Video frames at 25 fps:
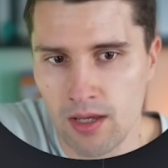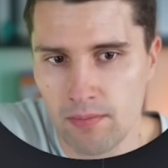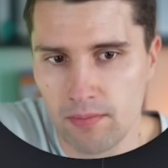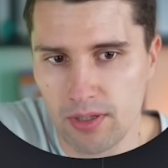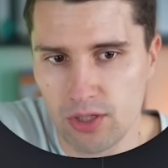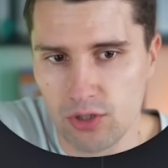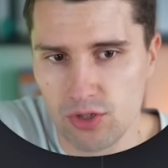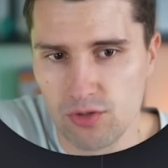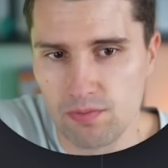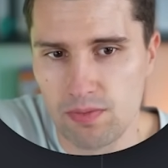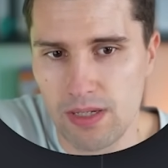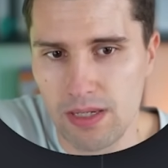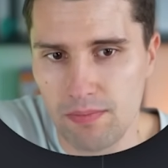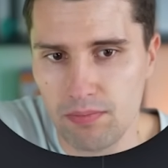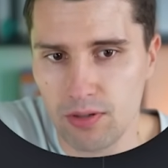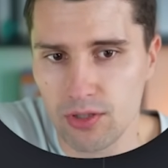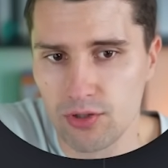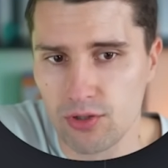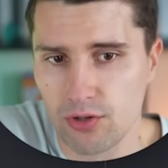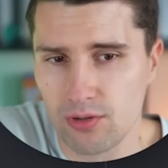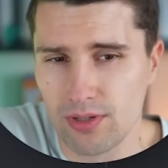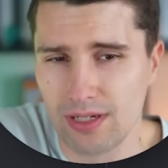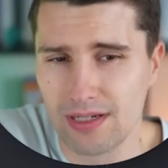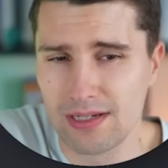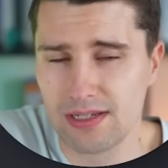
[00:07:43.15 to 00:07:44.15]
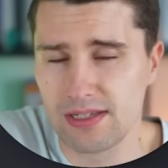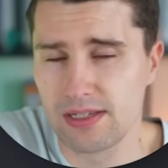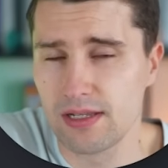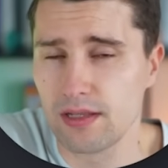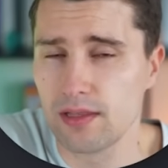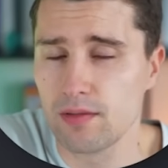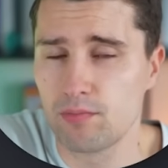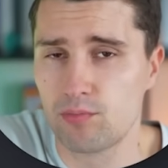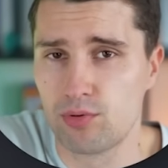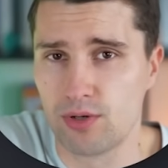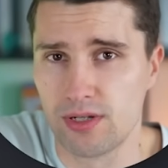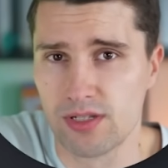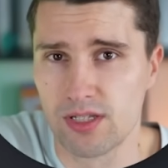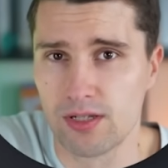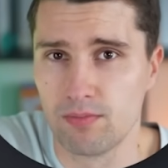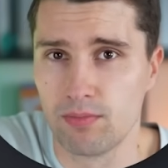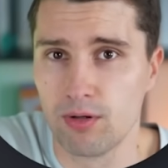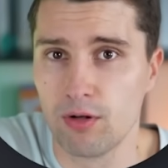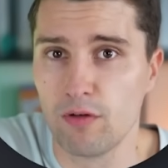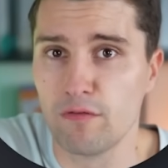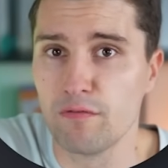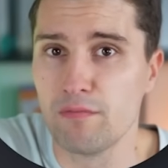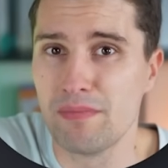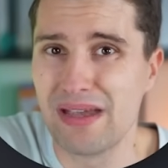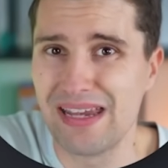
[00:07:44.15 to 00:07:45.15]
because people don't understand the
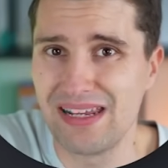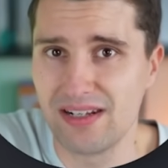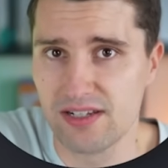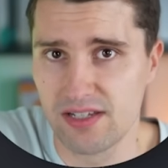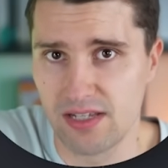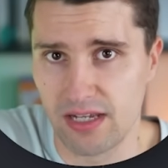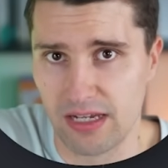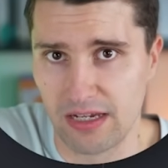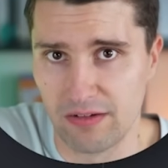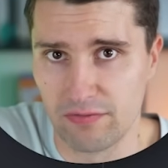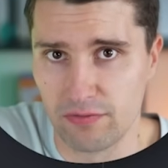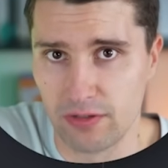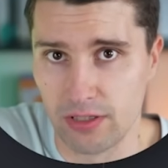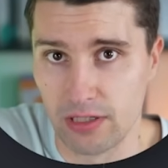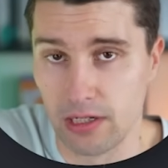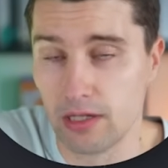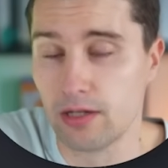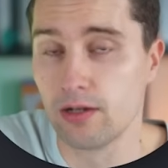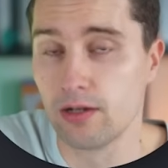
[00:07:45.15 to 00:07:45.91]
principle of main safety.